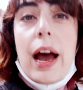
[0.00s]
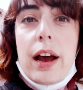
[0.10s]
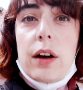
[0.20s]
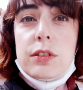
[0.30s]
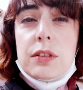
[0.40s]
I
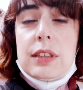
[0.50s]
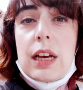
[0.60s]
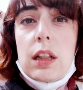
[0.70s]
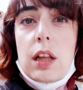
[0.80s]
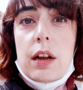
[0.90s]
also
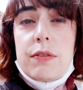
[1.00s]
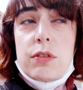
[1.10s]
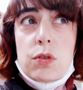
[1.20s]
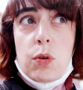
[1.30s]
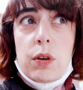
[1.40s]
see a lot of
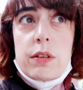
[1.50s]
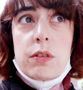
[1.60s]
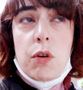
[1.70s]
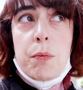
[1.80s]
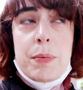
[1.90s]

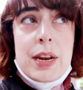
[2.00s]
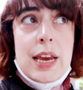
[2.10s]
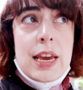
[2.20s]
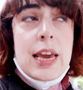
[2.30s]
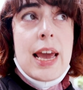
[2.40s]
stores
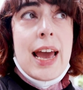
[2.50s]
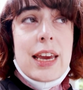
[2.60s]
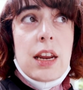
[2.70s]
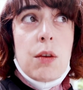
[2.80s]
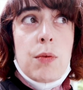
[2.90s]
opening and
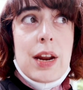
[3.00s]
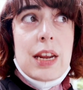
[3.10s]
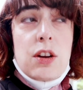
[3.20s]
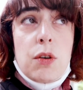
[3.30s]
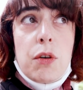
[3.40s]
getting
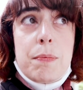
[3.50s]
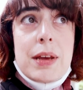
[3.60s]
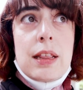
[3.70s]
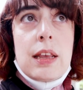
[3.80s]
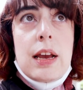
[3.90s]
ready to
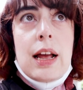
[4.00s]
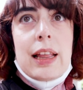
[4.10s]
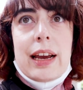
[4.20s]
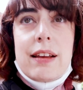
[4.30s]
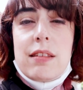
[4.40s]
open.
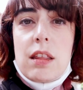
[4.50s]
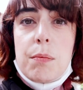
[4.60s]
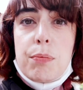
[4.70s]
Like I see them